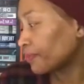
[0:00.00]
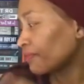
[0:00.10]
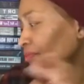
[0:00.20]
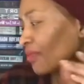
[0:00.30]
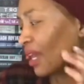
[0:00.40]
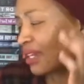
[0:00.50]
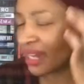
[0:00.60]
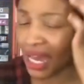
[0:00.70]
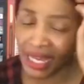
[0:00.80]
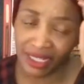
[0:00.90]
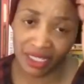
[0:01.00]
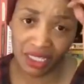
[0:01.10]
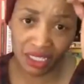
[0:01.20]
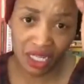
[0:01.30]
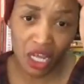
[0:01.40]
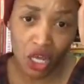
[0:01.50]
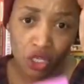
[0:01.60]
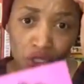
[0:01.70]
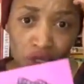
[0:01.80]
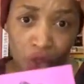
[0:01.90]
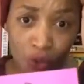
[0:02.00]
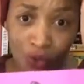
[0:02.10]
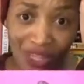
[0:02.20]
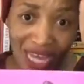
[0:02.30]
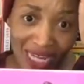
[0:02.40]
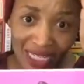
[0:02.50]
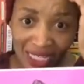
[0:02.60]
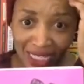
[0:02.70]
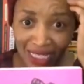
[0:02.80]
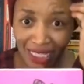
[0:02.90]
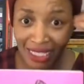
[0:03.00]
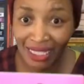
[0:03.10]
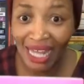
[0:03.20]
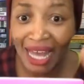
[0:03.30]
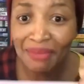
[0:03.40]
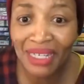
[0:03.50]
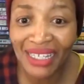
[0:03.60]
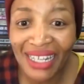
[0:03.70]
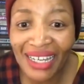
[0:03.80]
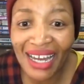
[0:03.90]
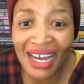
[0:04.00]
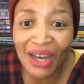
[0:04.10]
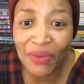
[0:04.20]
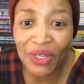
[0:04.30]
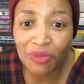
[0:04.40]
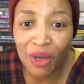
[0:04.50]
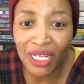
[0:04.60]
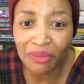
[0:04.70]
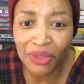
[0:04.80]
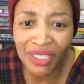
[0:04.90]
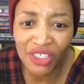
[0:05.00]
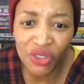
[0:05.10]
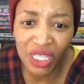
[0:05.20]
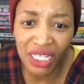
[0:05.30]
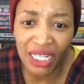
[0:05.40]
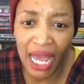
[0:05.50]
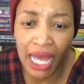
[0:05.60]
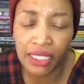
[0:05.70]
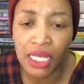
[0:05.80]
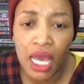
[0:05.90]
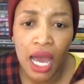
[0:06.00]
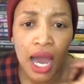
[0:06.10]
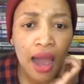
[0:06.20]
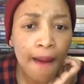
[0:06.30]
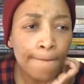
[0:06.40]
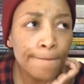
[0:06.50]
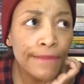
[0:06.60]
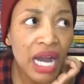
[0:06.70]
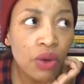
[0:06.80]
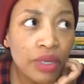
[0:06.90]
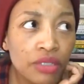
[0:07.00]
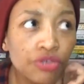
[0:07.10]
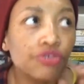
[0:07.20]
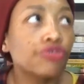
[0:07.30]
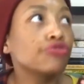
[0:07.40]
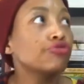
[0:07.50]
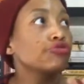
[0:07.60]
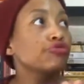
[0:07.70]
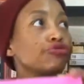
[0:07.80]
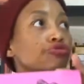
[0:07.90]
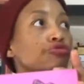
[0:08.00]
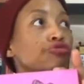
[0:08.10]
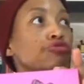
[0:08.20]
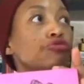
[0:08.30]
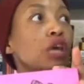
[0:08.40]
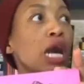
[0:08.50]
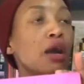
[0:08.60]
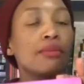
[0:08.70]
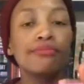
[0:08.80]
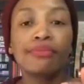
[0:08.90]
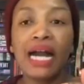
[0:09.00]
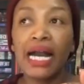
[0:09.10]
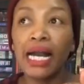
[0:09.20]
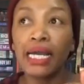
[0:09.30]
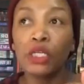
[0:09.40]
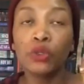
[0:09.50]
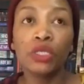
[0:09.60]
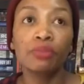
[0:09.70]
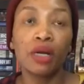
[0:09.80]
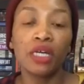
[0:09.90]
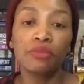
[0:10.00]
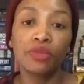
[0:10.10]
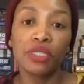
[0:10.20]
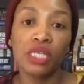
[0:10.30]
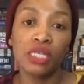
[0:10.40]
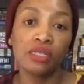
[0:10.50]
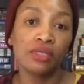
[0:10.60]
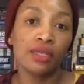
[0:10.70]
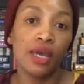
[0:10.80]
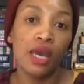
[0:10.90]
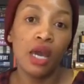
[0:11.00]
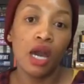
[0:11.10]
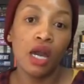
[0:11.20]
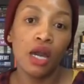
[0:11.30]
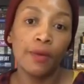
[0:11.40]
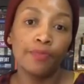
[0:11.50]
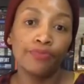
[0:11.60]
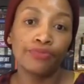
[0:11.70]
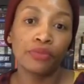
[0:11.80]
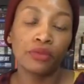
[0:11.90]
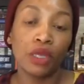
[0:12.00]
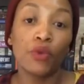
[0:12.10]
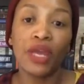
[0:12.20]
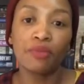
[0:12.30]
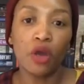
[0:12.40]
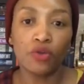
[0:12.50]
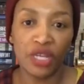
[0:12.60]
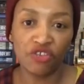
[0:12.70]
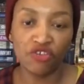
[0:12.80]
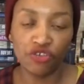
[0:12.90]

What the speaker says: and ID. So that is, hi Makanaka, which Bargain Books did you get it at? I went to, my local Bargain Books is Rand Park Ridge.